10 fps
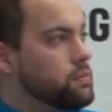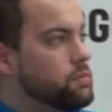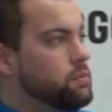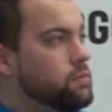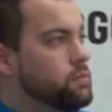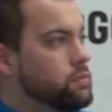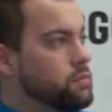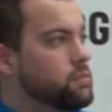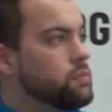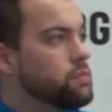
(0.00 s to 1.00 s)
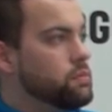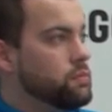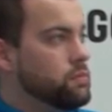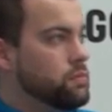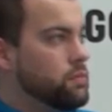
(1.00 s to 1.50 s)

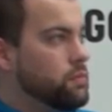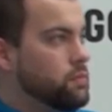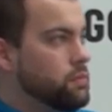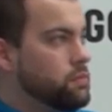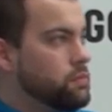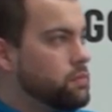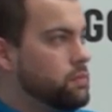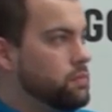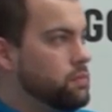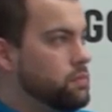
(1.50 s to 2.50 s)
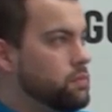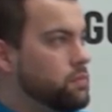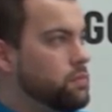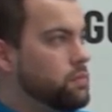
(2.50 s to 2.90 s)
No words are spoken by the person on screen.